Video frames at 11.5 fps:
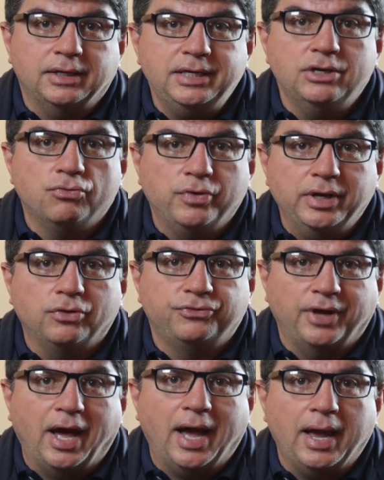in real
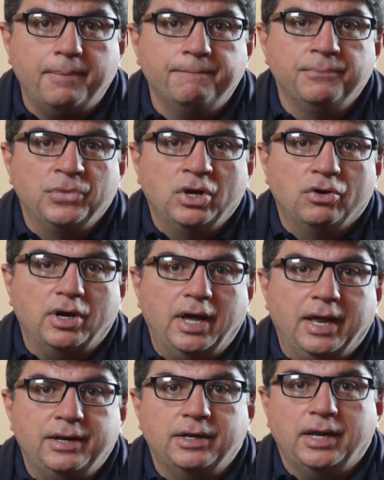time
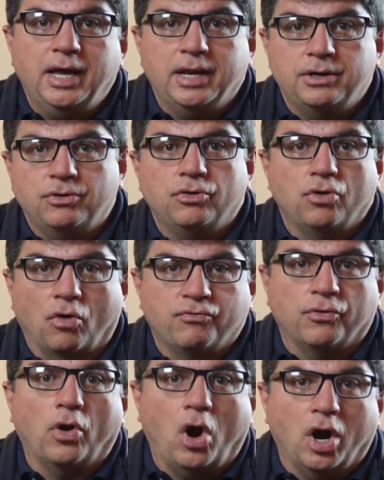and
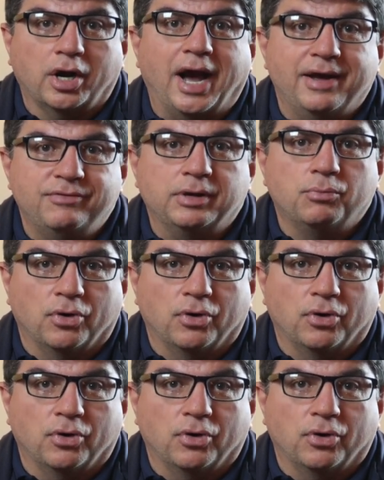for archiving